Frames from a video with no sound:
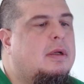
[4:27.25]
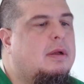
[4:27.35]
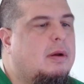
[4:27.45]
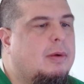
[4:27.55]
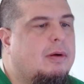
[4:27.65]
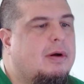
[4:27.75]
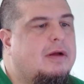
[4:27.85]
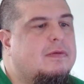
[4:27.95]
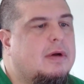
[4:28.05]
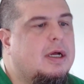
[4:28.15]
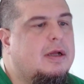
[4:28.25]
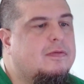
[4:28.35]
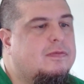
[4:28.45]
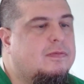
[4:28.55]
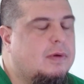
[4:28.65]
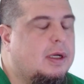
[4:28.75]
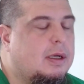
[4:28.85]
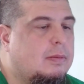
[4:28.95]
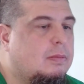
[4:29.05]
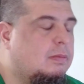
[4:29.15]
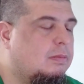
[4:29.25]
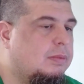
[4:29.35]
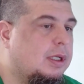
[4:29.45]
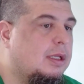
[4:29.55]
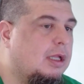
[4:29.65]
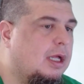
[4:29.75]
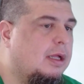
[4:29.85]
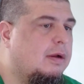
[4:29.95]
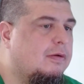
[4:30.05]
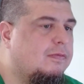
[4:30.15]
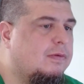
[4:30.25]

my wife and I have put a lot of